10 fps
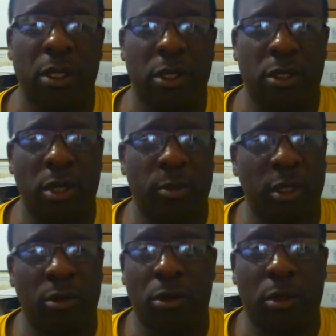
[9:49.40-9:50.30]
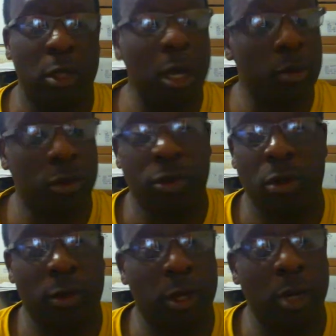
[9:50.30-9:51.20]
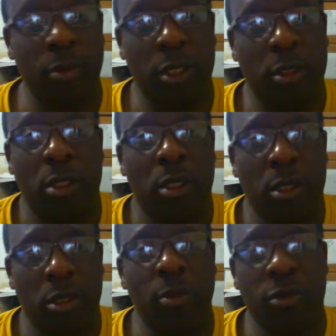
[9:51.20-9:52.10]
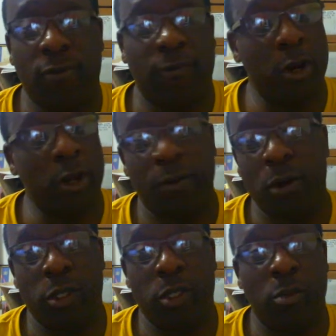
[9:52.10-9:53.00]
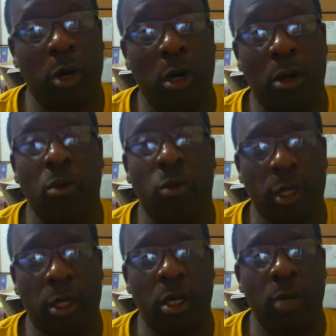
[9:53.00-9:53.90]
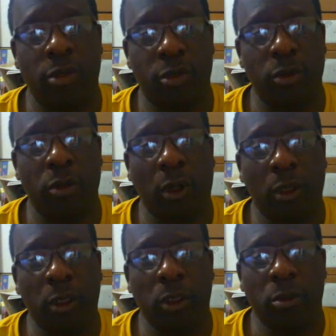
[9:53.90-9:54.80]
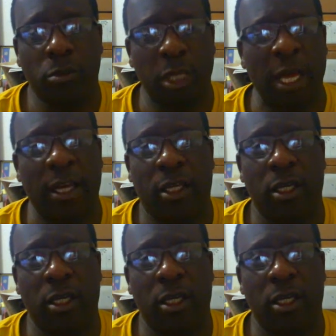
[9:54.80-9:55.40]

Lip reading: Because, I mean, the numbers are there. I mean, numbers are very, very small when it comes to Black